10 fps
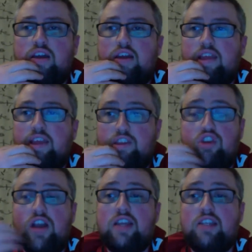You
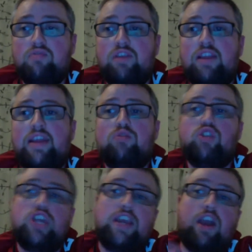guys, you really need to go
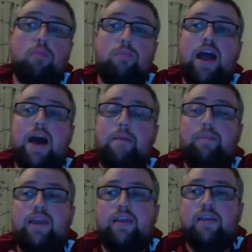check out Brett Apley